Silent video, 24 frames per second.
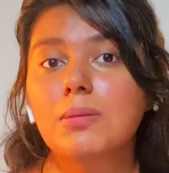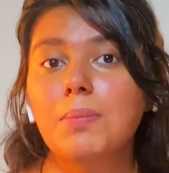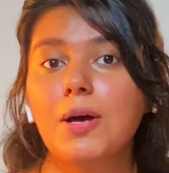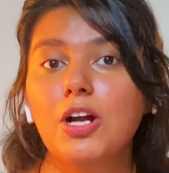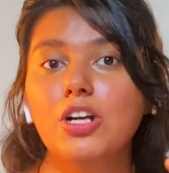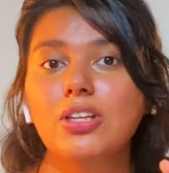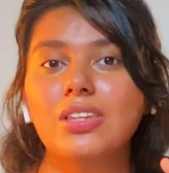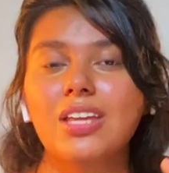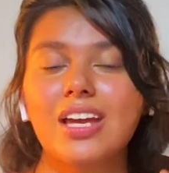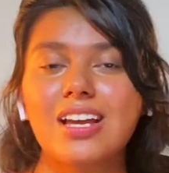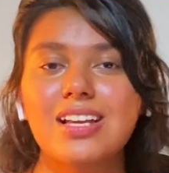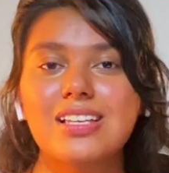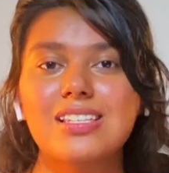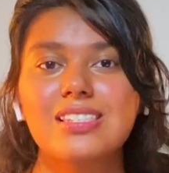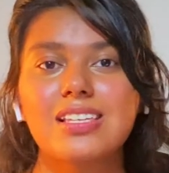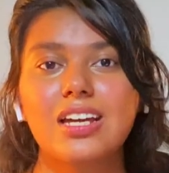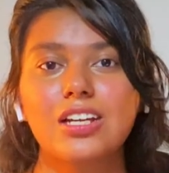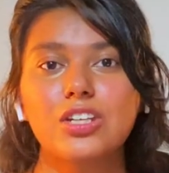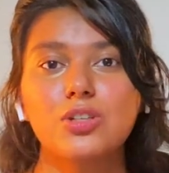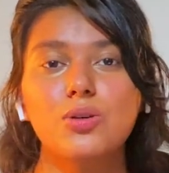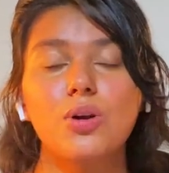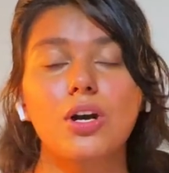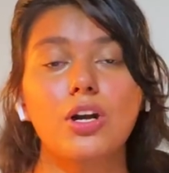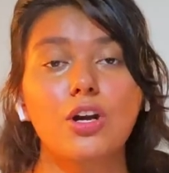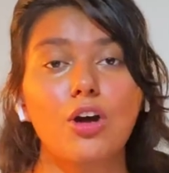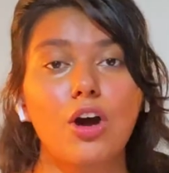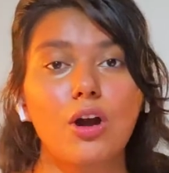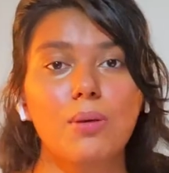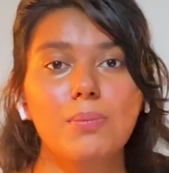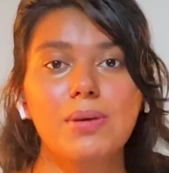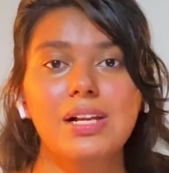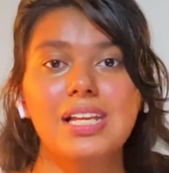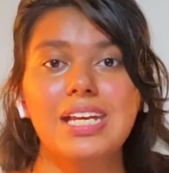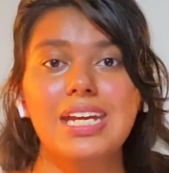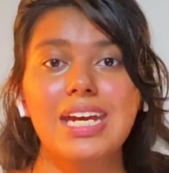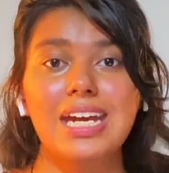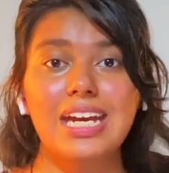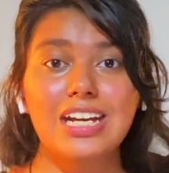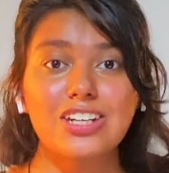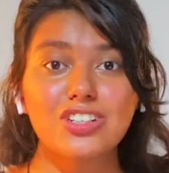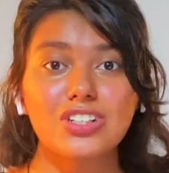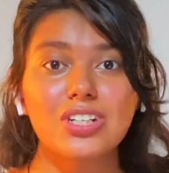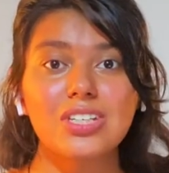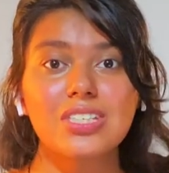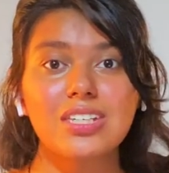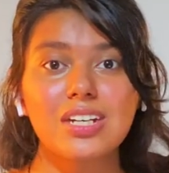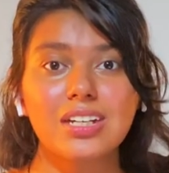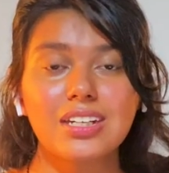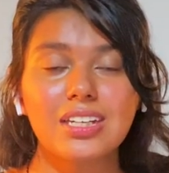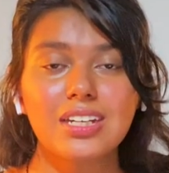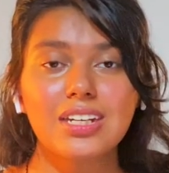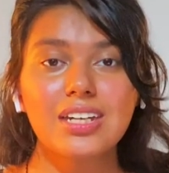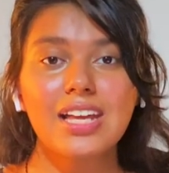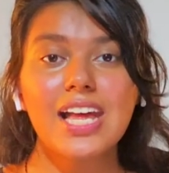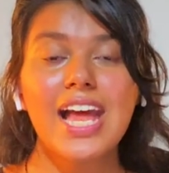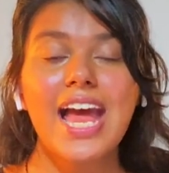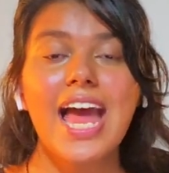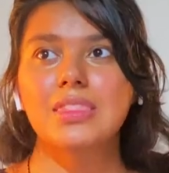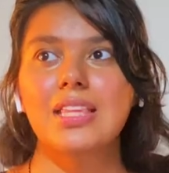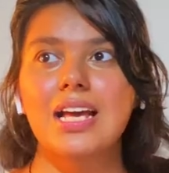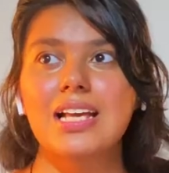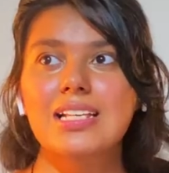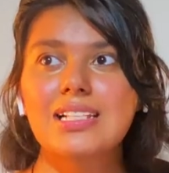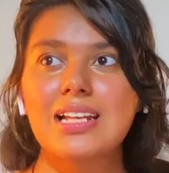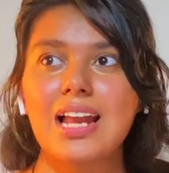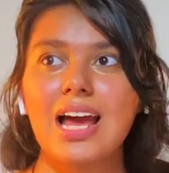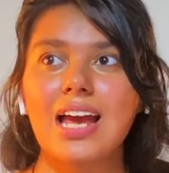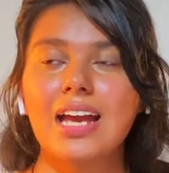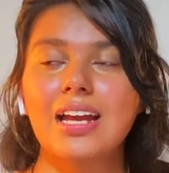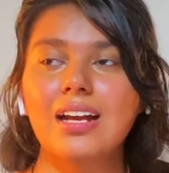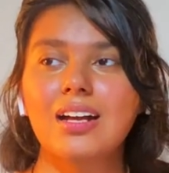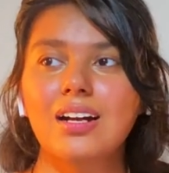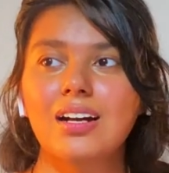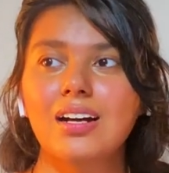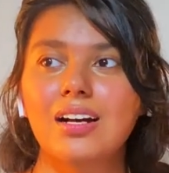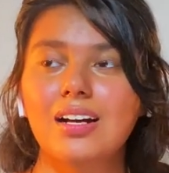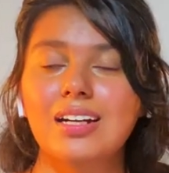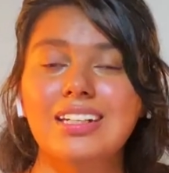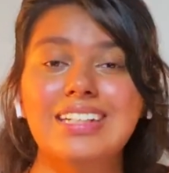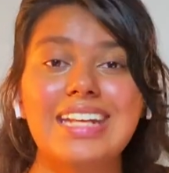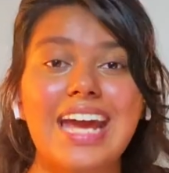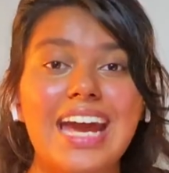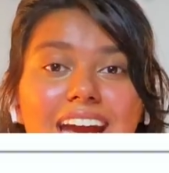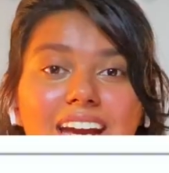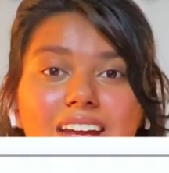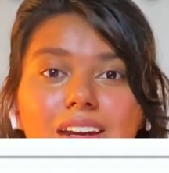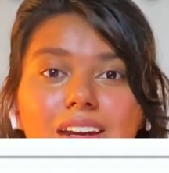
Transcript: about things that you are normally interested in. There's like tech